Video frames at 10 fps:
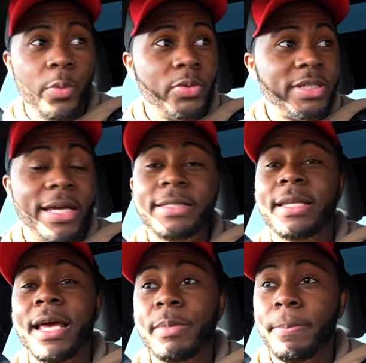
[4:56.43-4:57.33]
I will say,
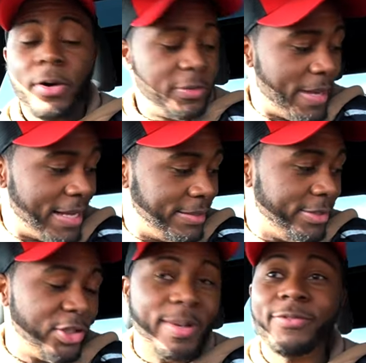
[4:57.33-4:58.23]
today I'm gonna bust my ass in
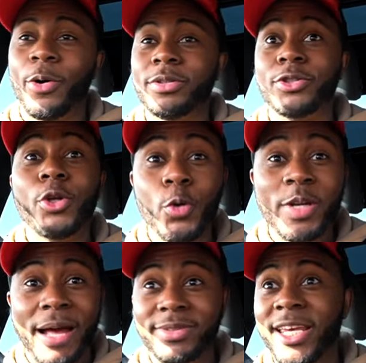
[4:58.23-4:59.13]
the gym after going to 2
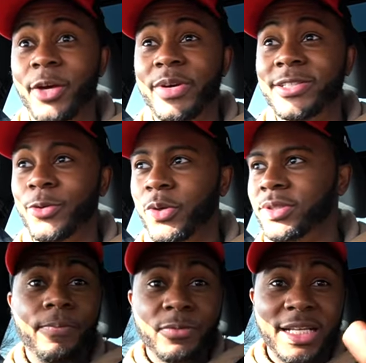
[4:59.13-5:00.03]
damn takeaway
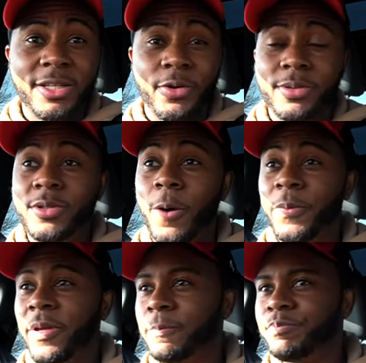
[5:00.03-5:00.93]
stores. That's a good
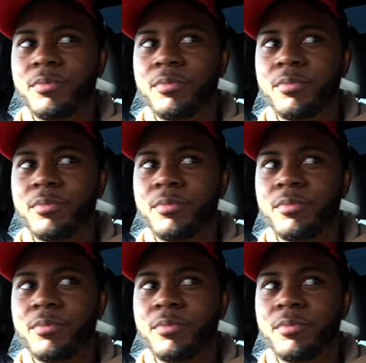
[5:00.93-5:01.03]
topic.